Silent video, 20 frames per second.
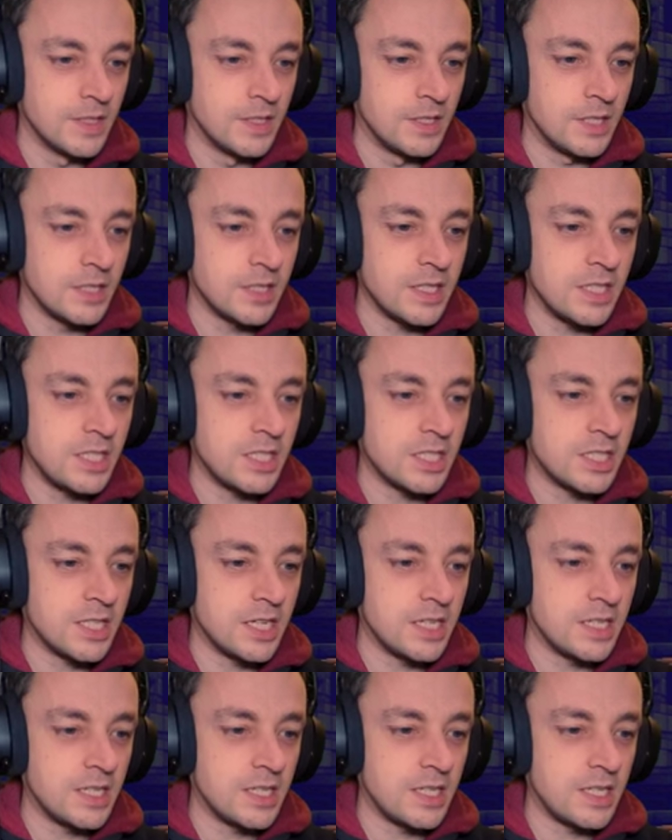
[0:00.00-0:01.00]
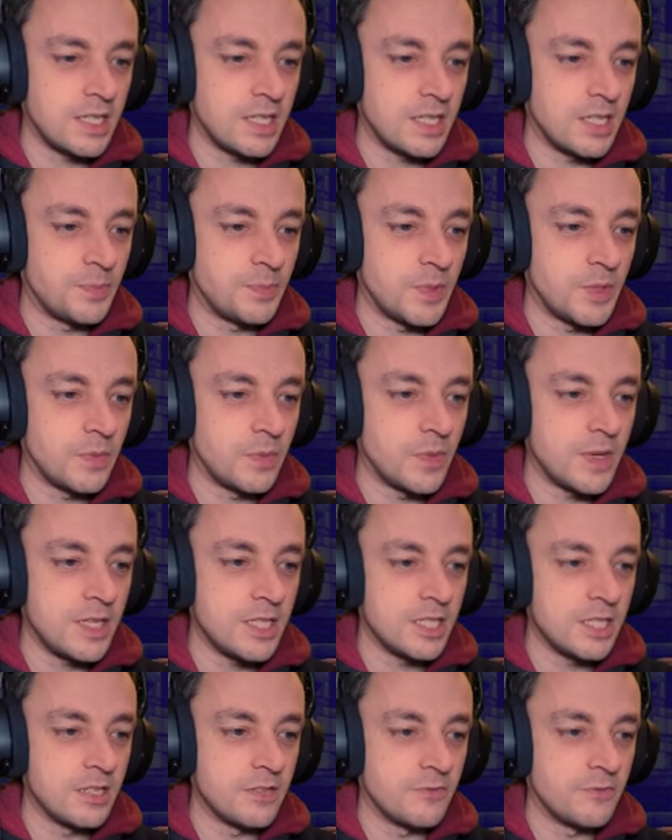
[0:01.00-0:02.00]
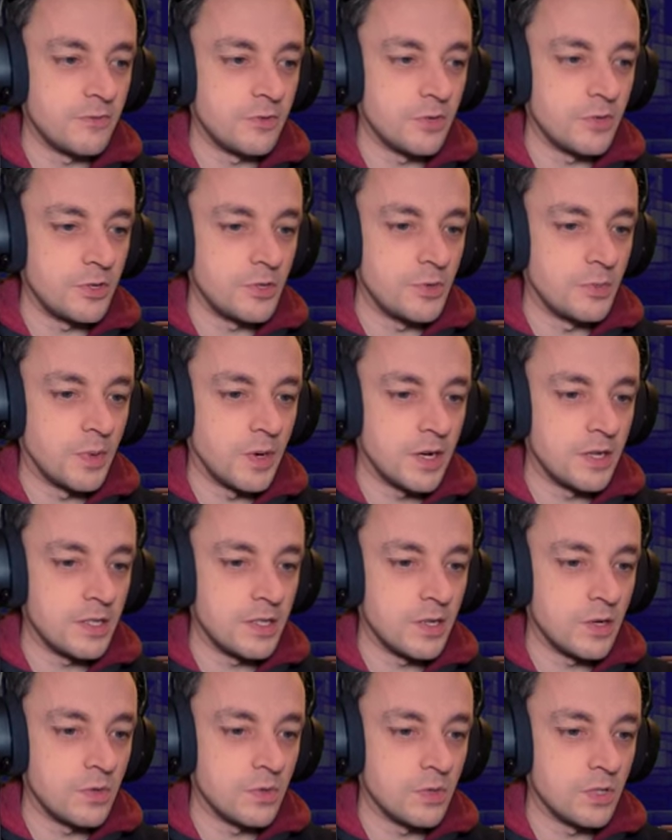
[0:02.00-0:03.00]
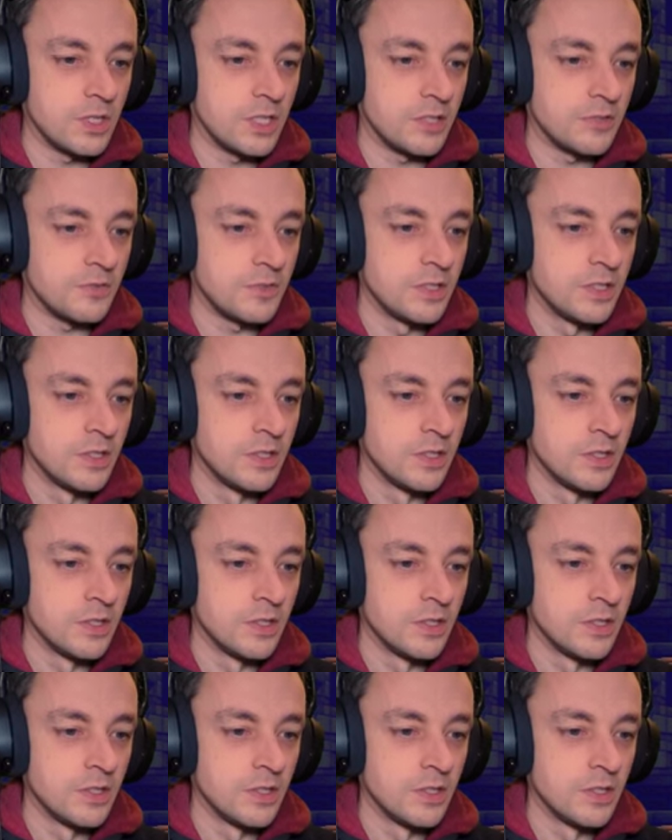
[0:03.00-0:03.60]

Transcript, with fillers: Dougie said he'd be waiting for you by the old lift.